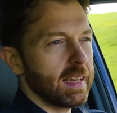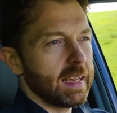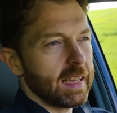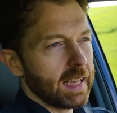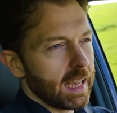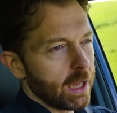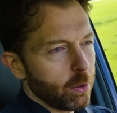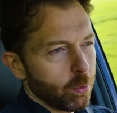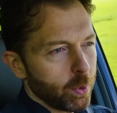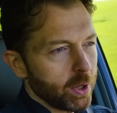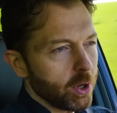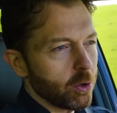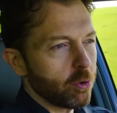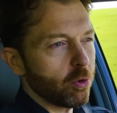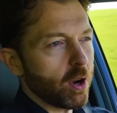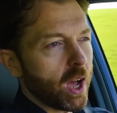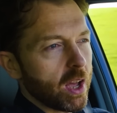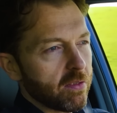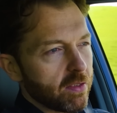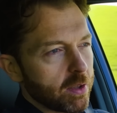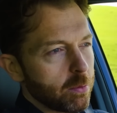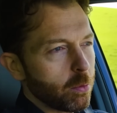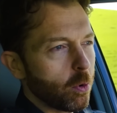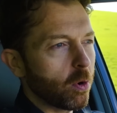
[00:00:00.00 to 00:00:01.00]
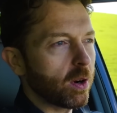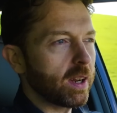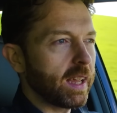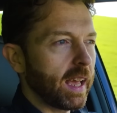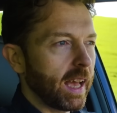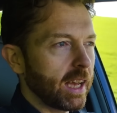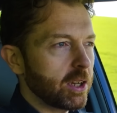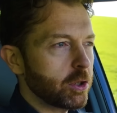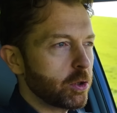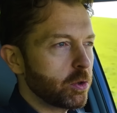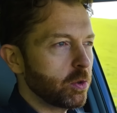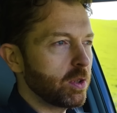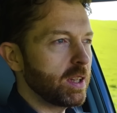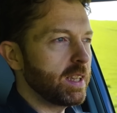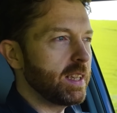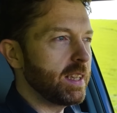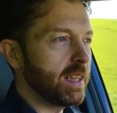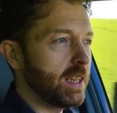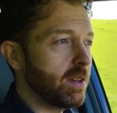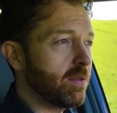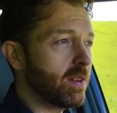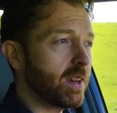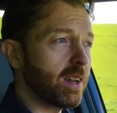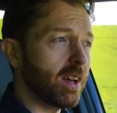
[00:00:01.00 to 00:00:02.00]
And when you're driving more casually,
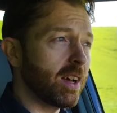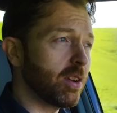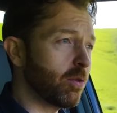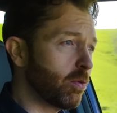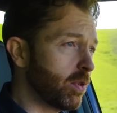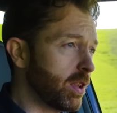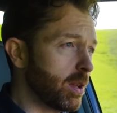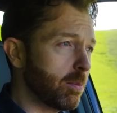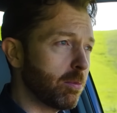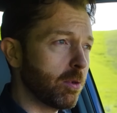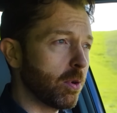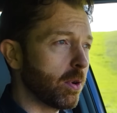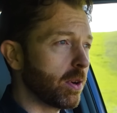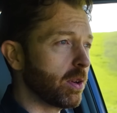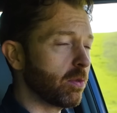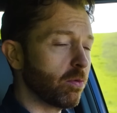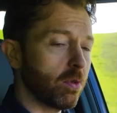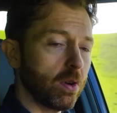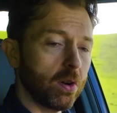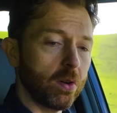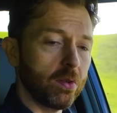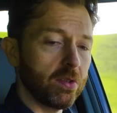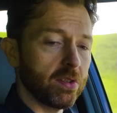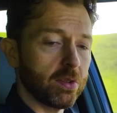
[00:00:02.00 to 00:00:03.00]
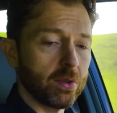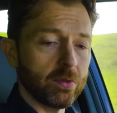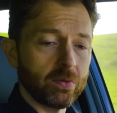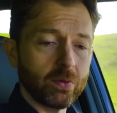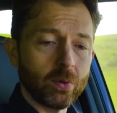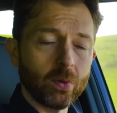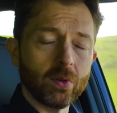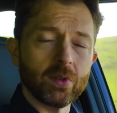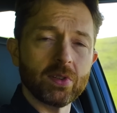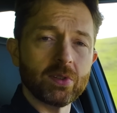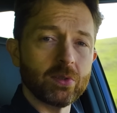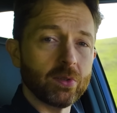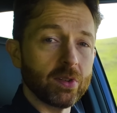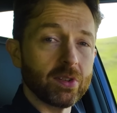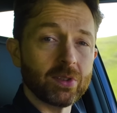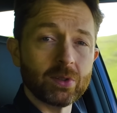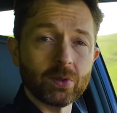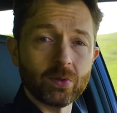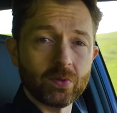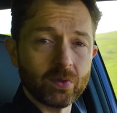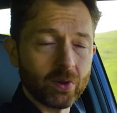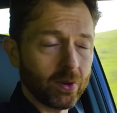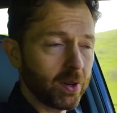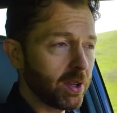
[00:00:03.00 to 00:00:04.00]
even on really broken roads, the Forester is
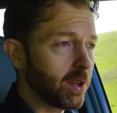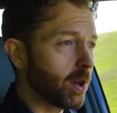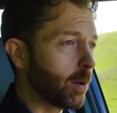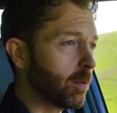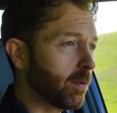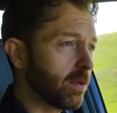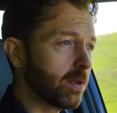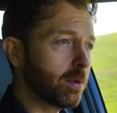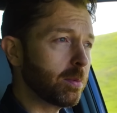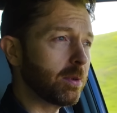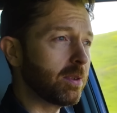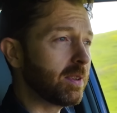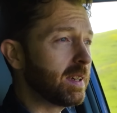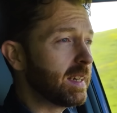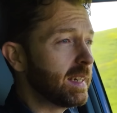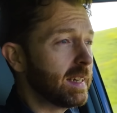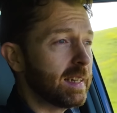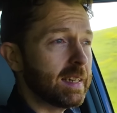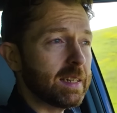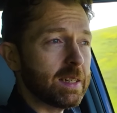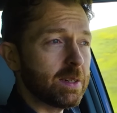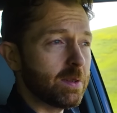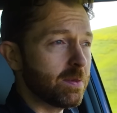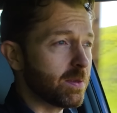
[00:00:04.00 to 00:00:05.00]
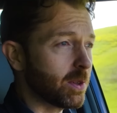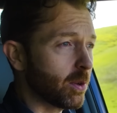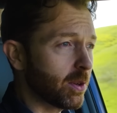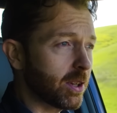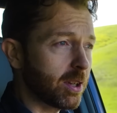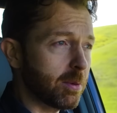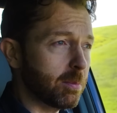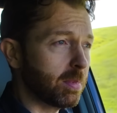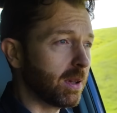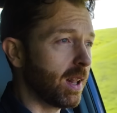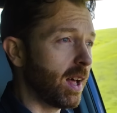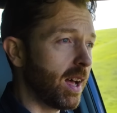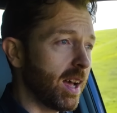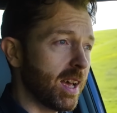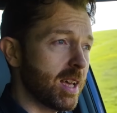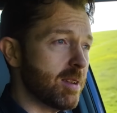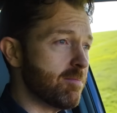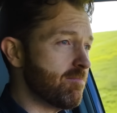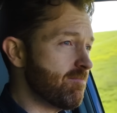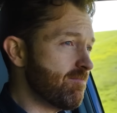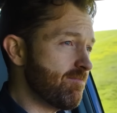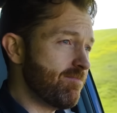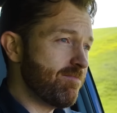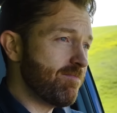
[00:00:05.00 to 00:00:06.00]
still very comfortable, very compliant,
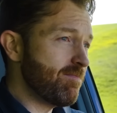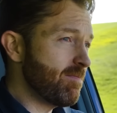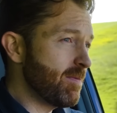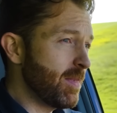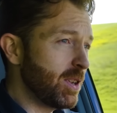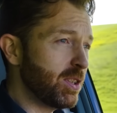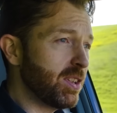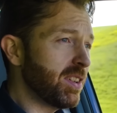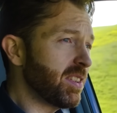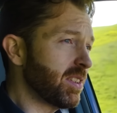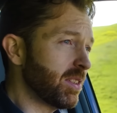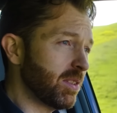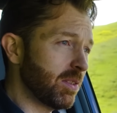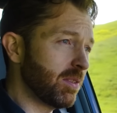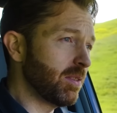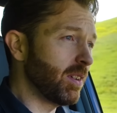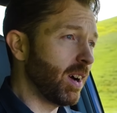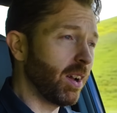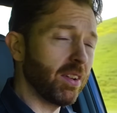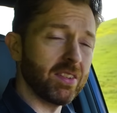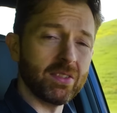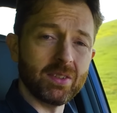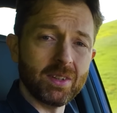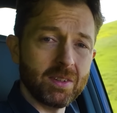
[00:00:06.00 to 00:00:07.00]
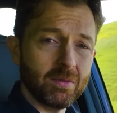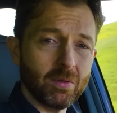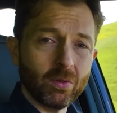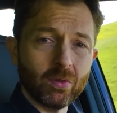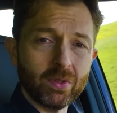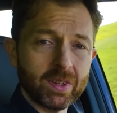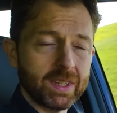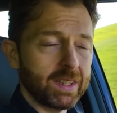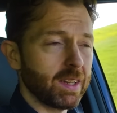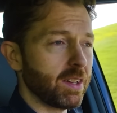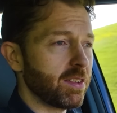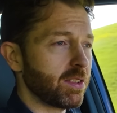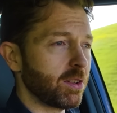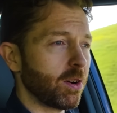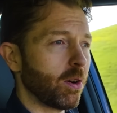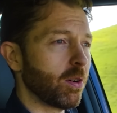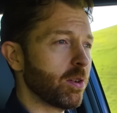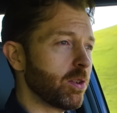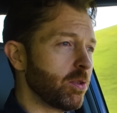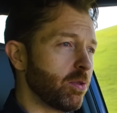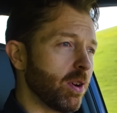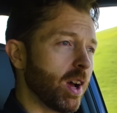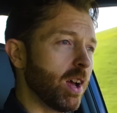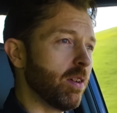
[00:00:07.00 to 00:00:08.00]
and just honestly a really nice car to
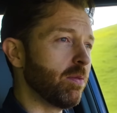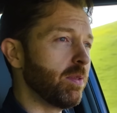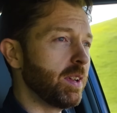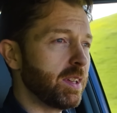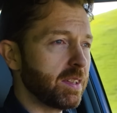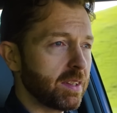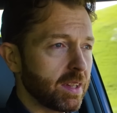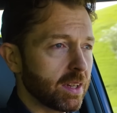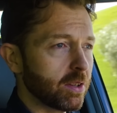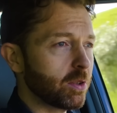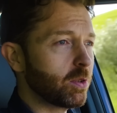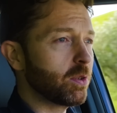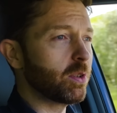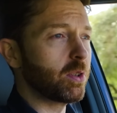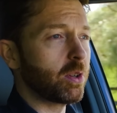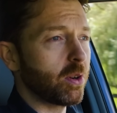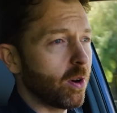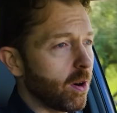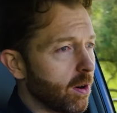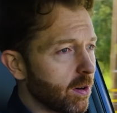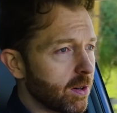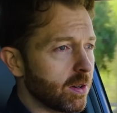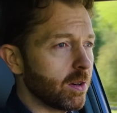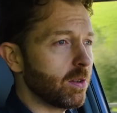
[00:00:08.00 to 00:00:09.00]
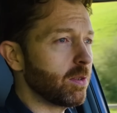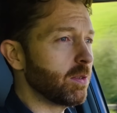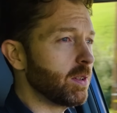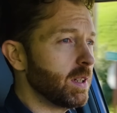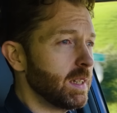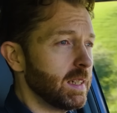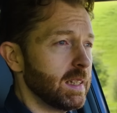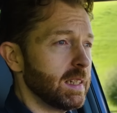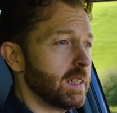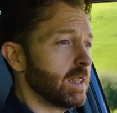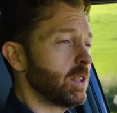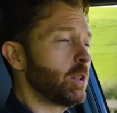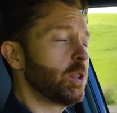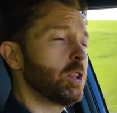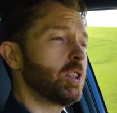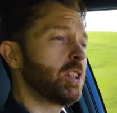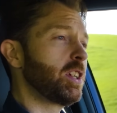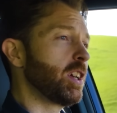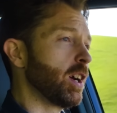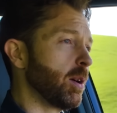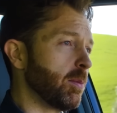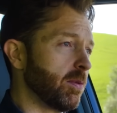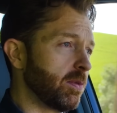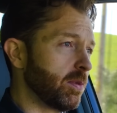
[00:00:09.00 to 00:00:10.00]
drive. It's got good cargo, good
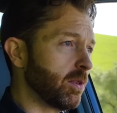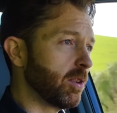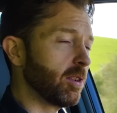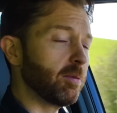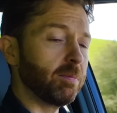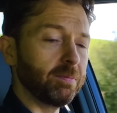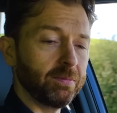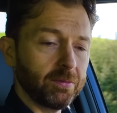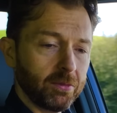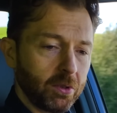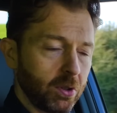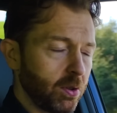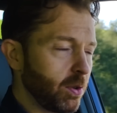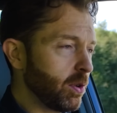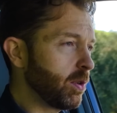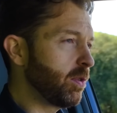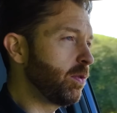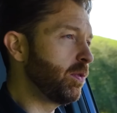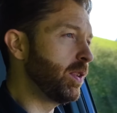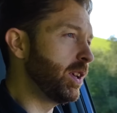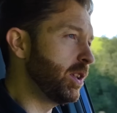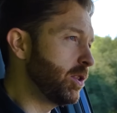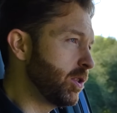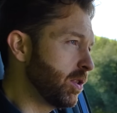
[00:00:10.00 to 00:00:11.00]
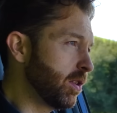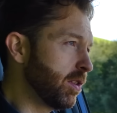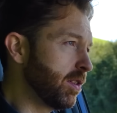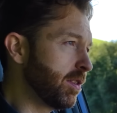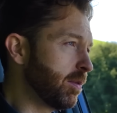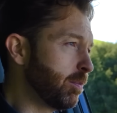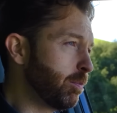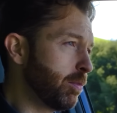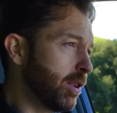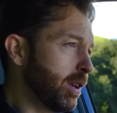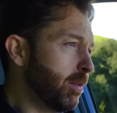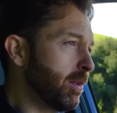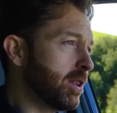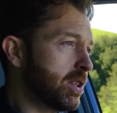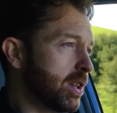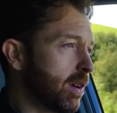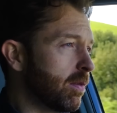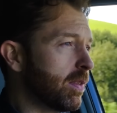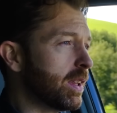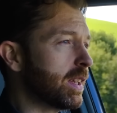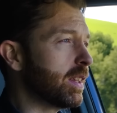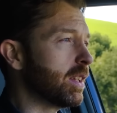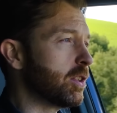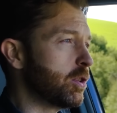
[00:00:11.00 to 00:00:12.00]
comfort, good features, pretty much
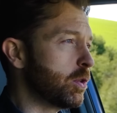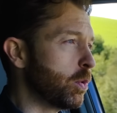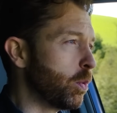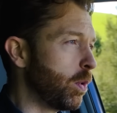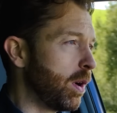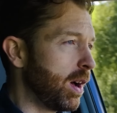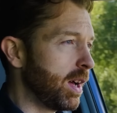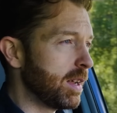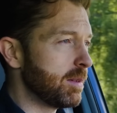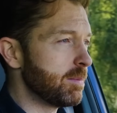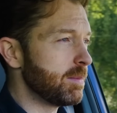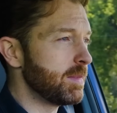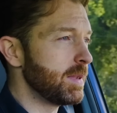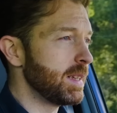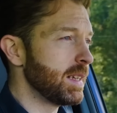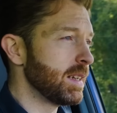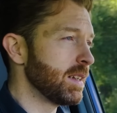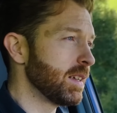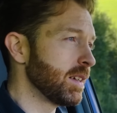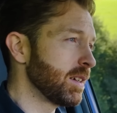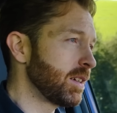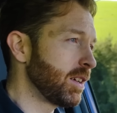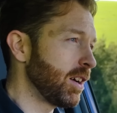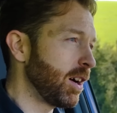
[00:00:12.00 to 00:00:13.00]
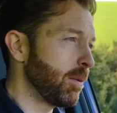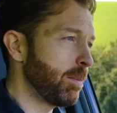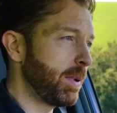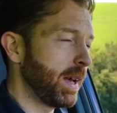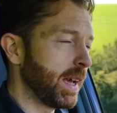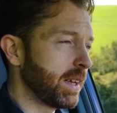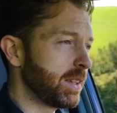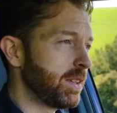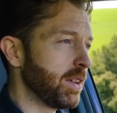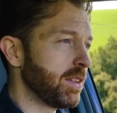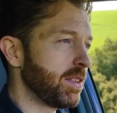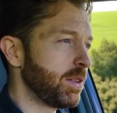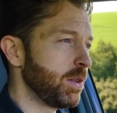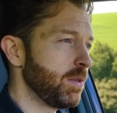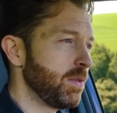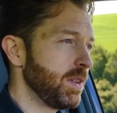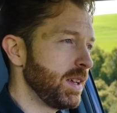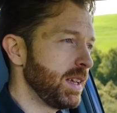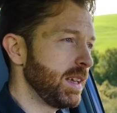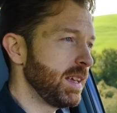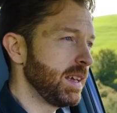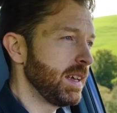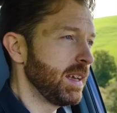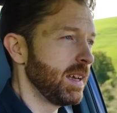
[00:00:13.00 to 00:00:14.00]
everything that you'd want in a compact
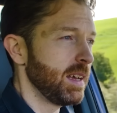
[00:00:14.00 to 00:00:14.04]
SUV.